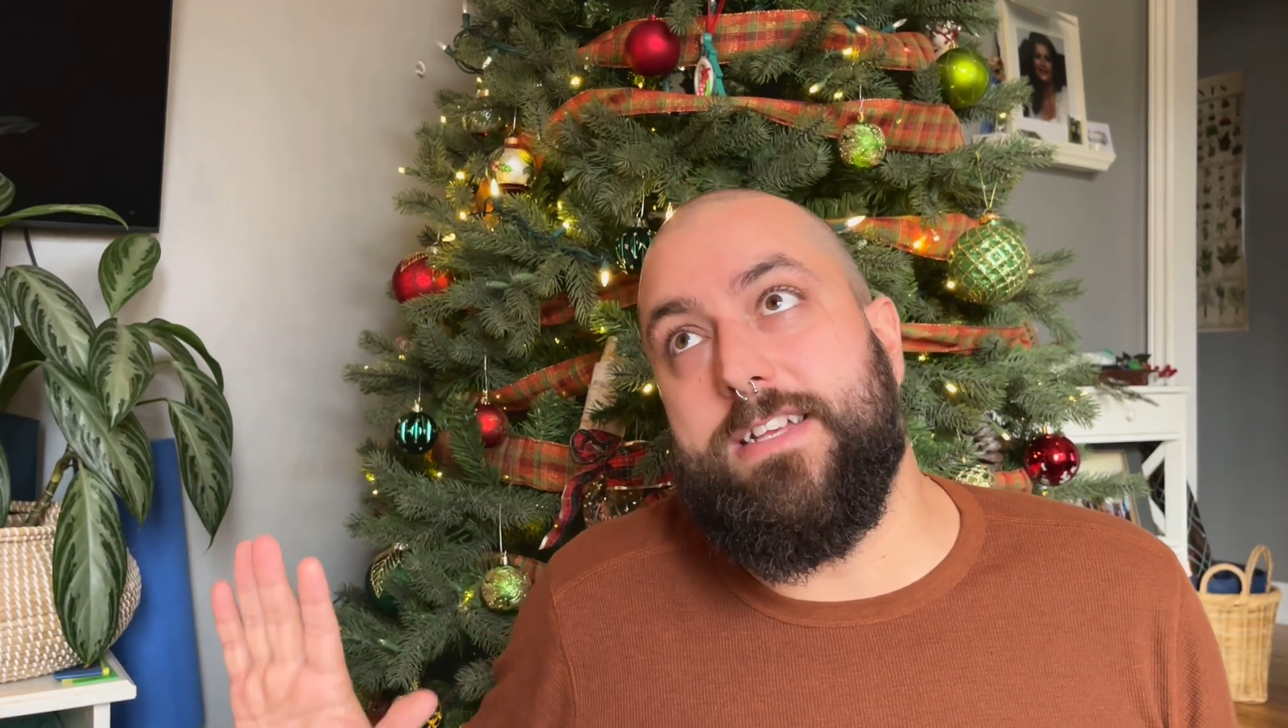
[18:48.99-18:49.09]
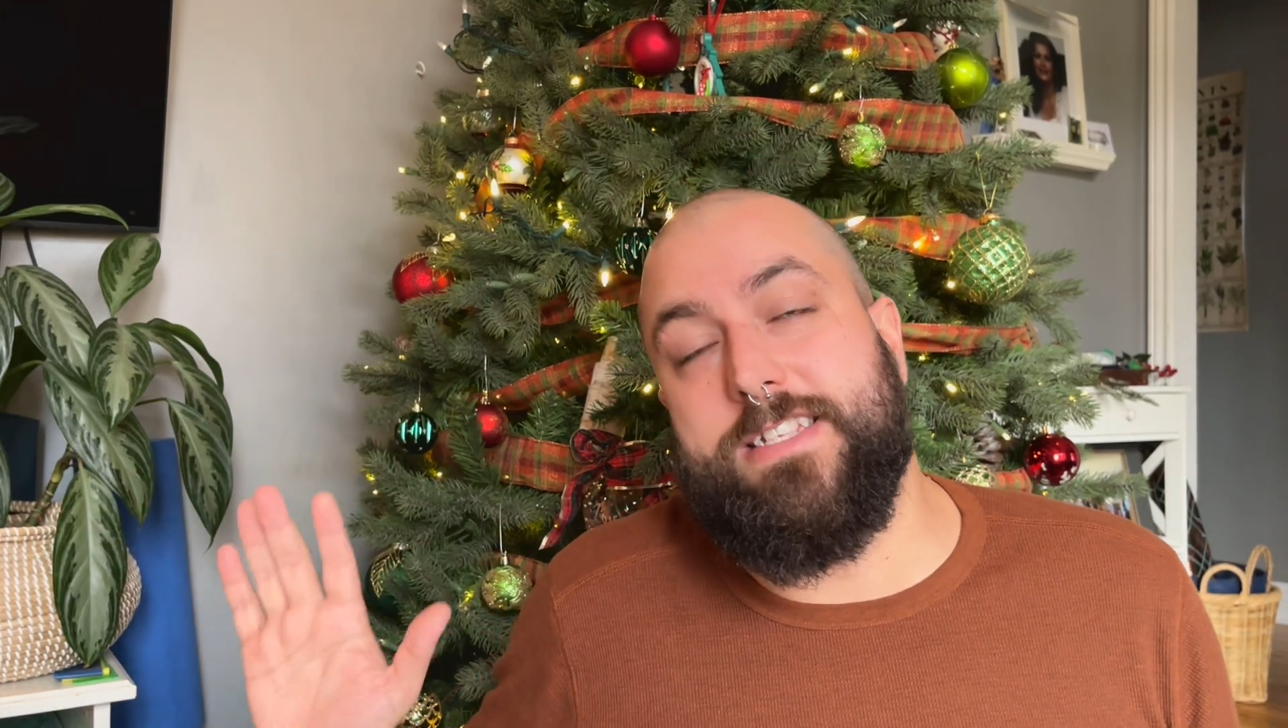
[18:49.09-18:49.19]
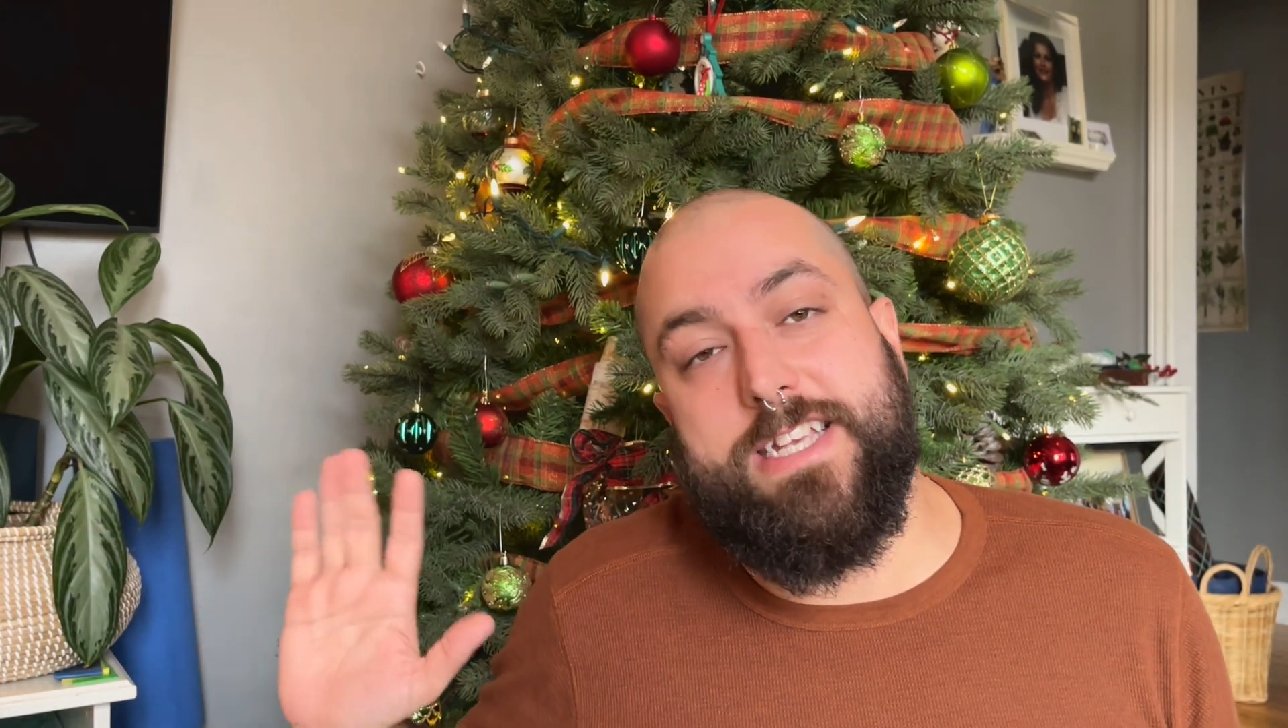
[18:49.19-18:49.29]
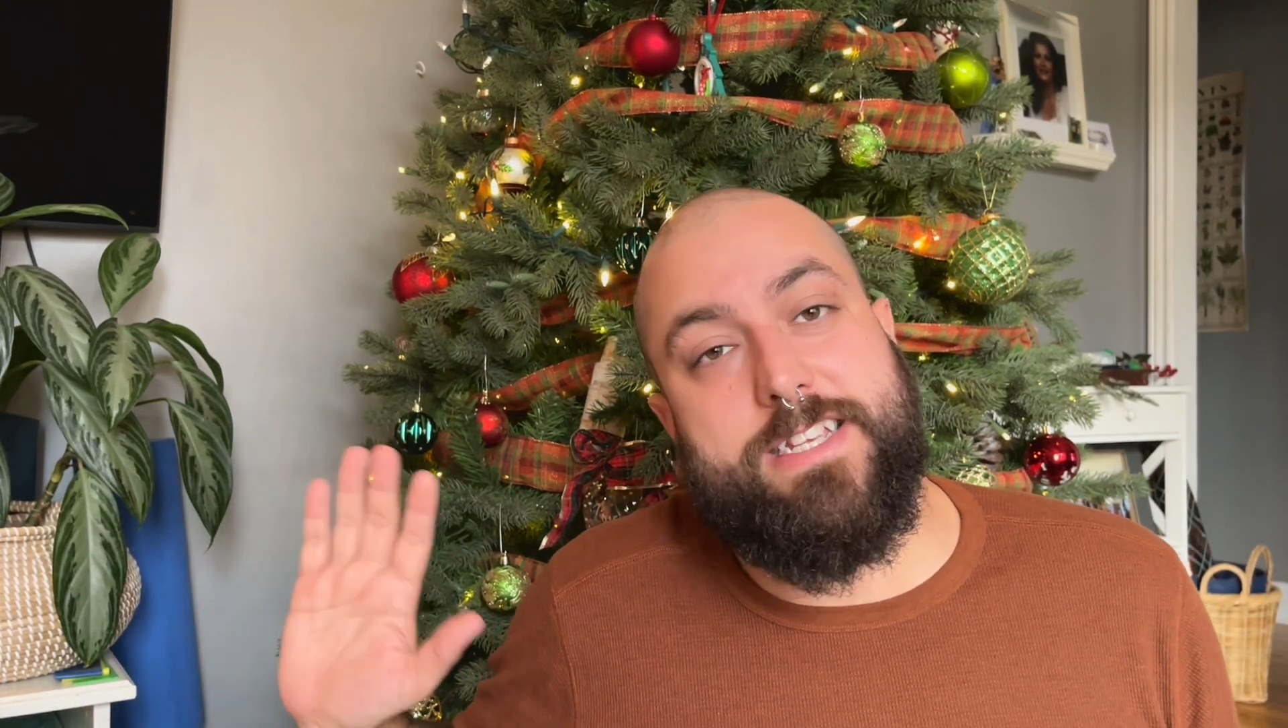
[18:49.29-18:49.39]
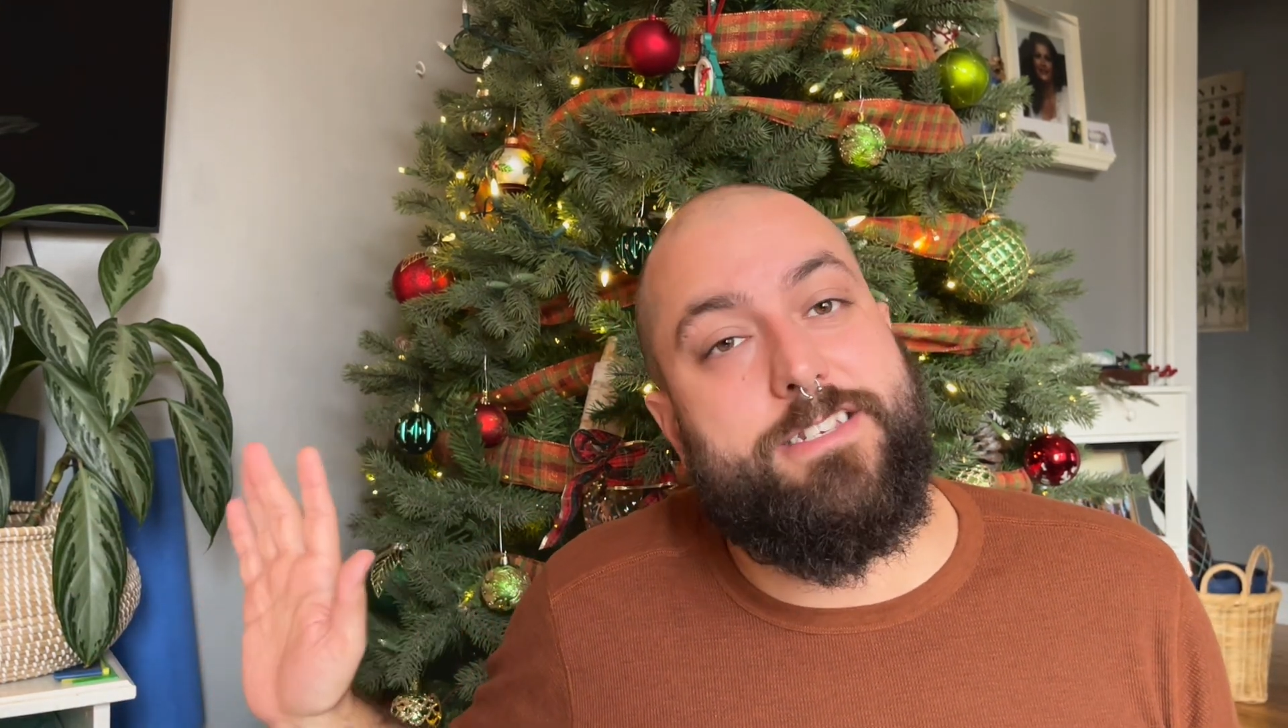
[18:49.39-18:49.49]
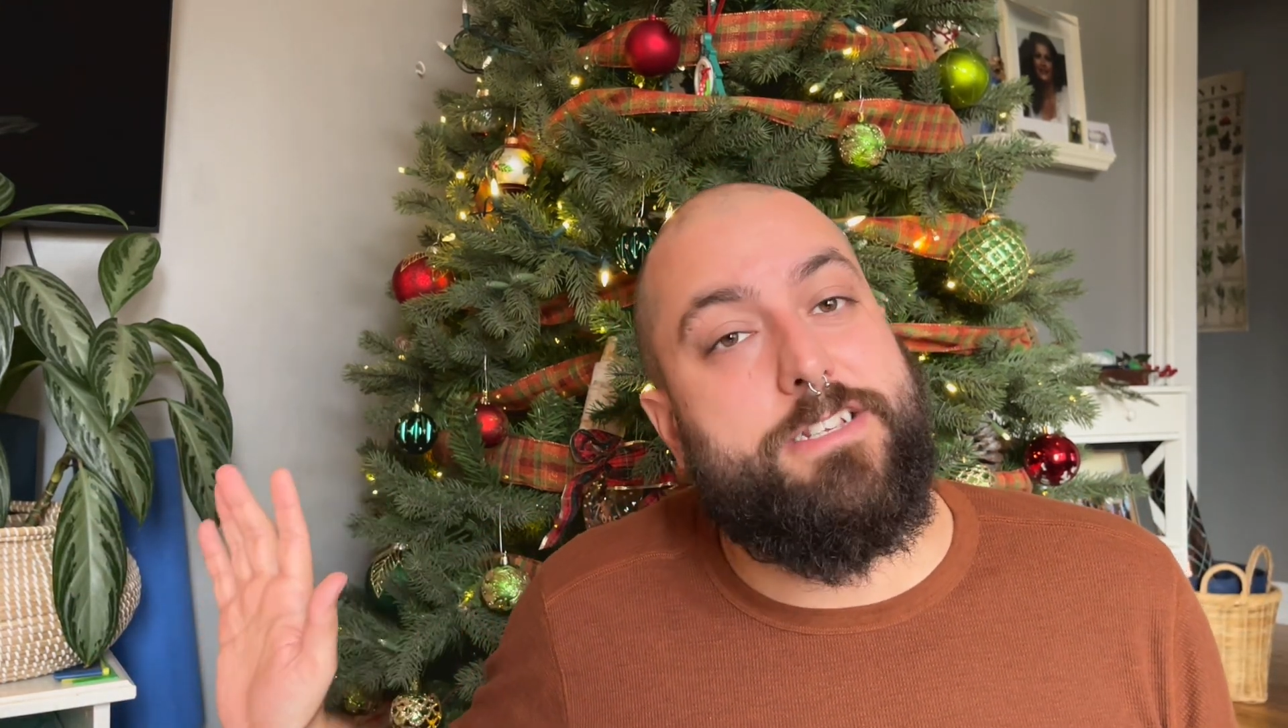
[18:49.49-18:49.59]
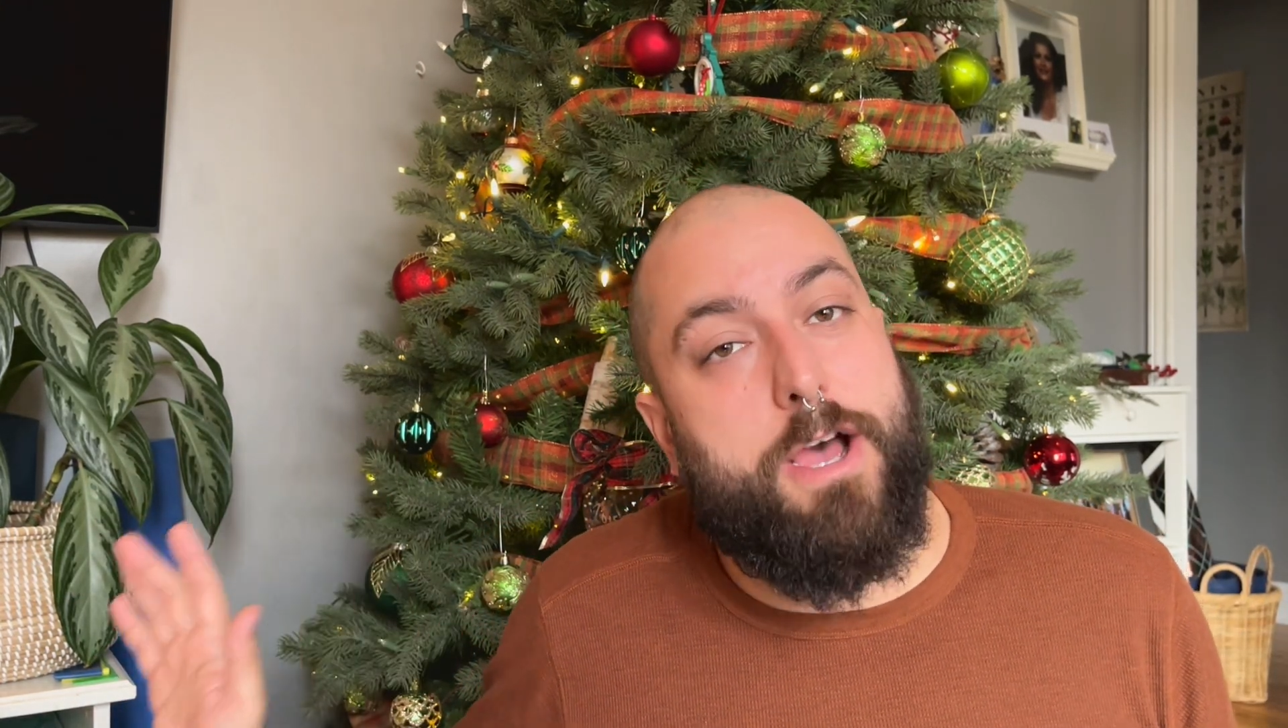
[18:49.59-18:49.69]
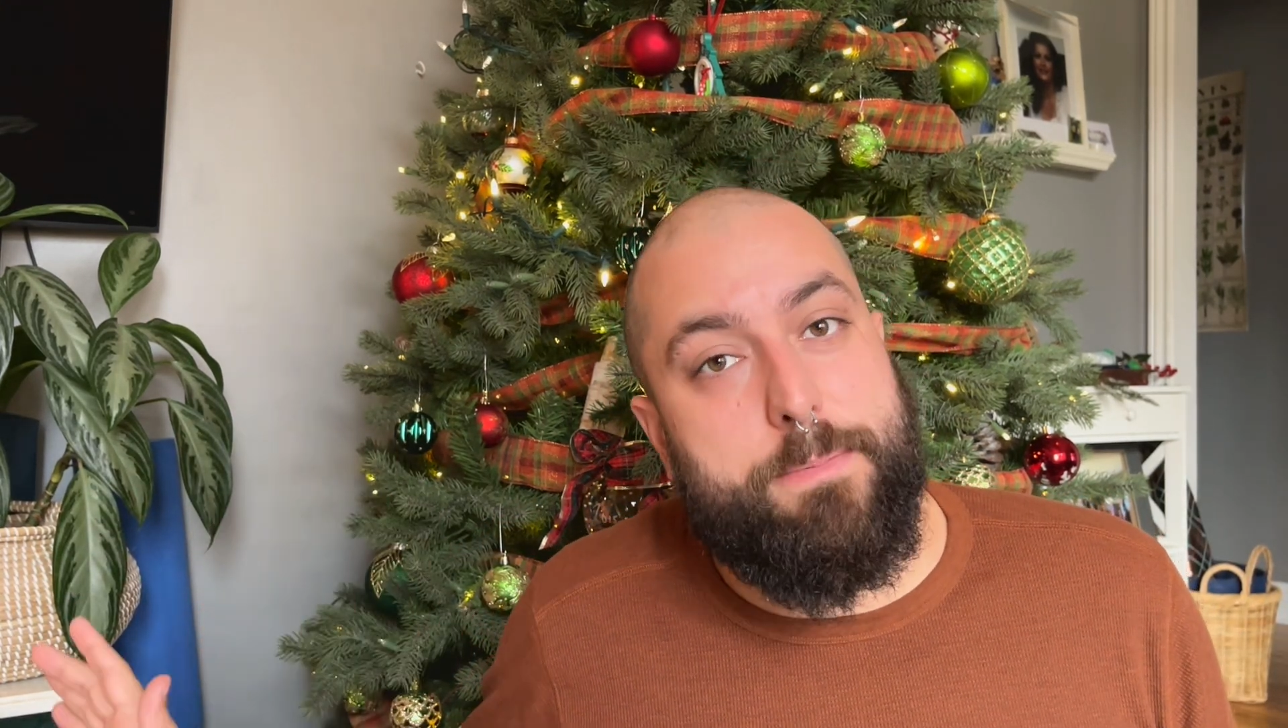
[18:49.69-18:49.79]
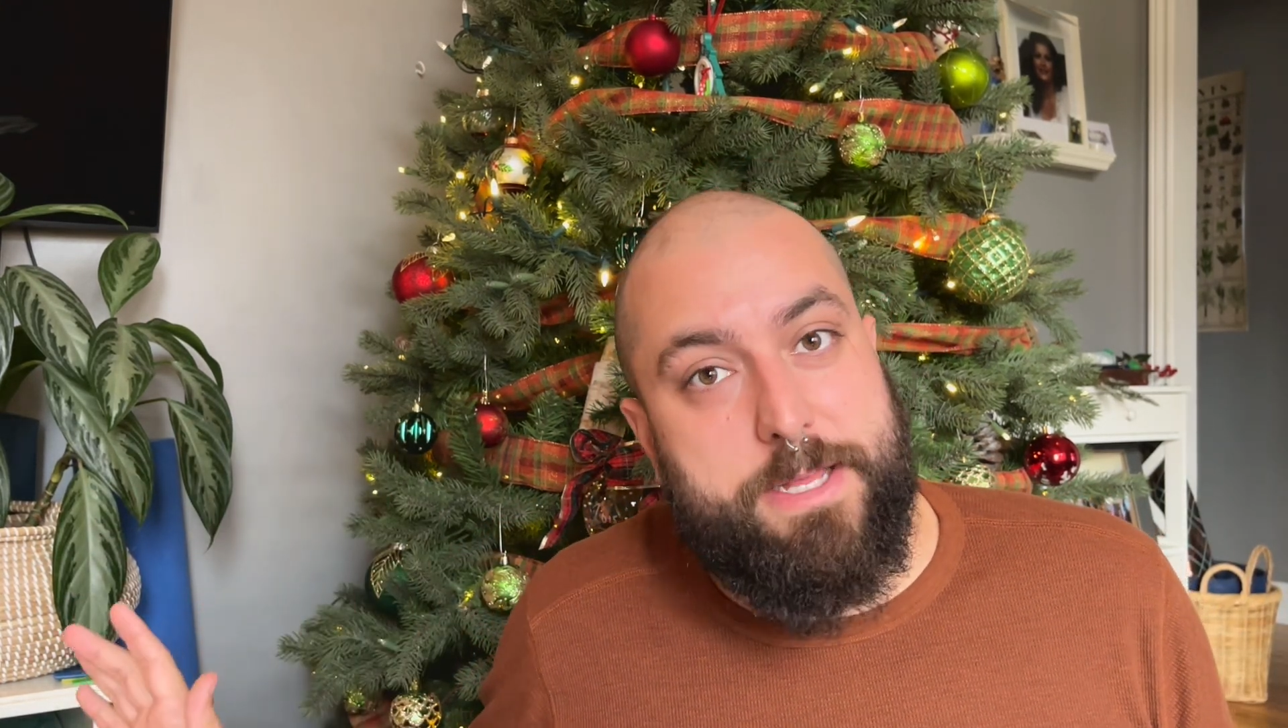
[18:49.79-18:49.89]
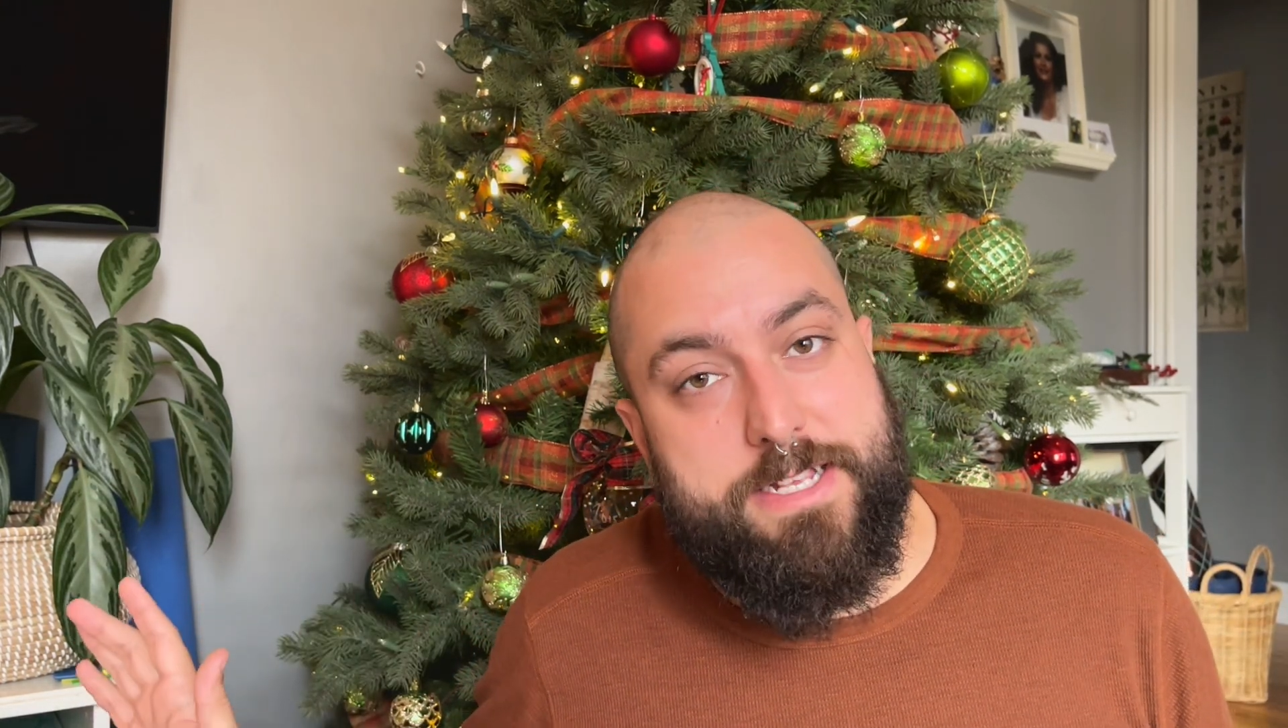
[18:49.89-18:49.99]
6
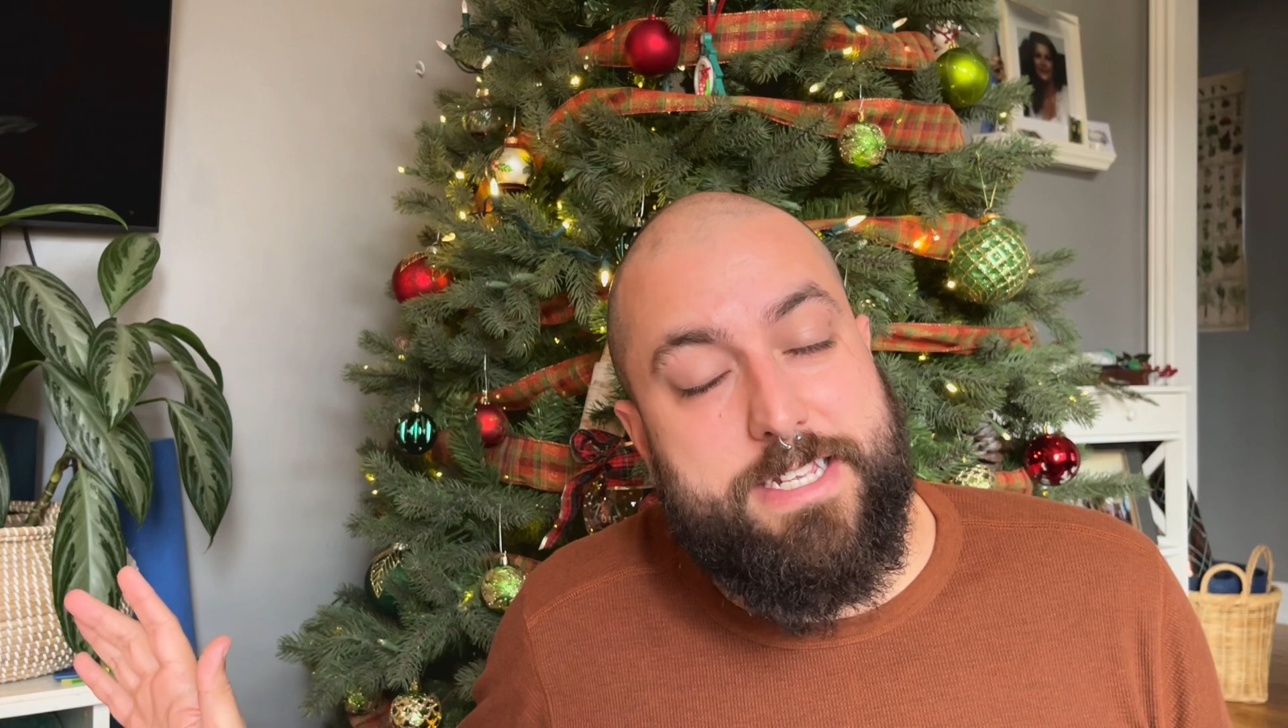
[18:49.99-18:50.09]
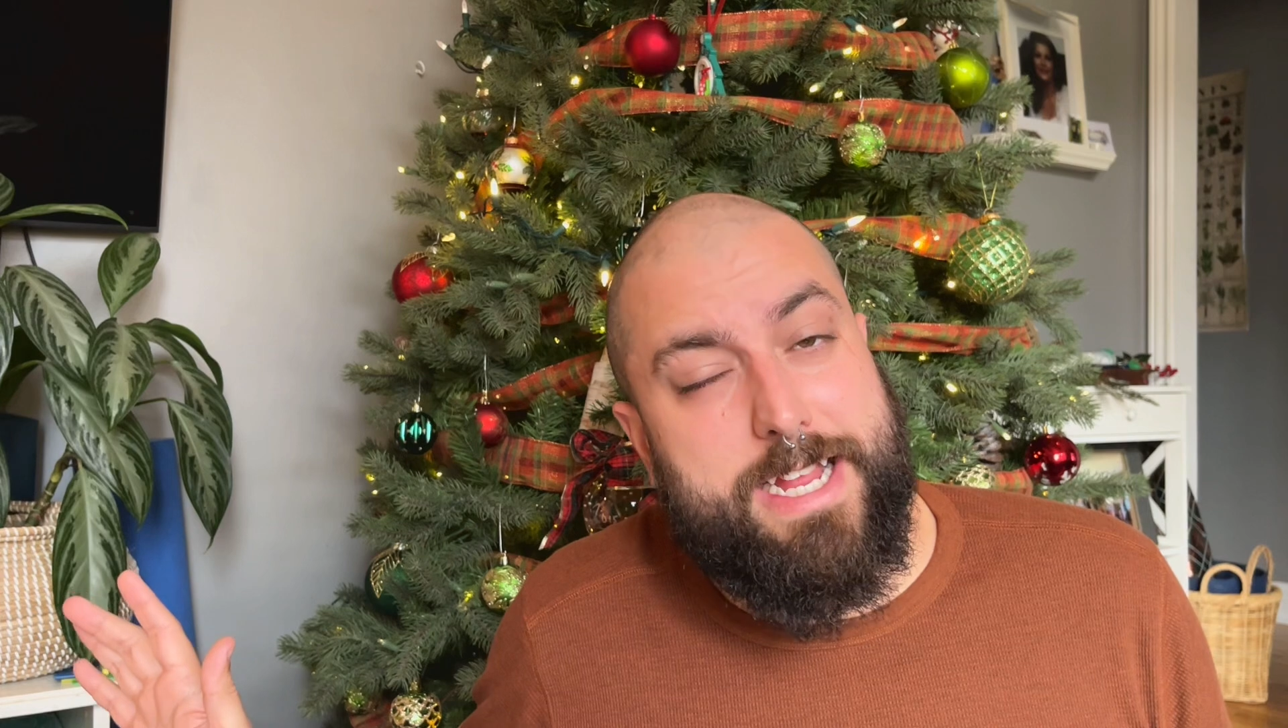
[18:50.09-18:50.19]
top things,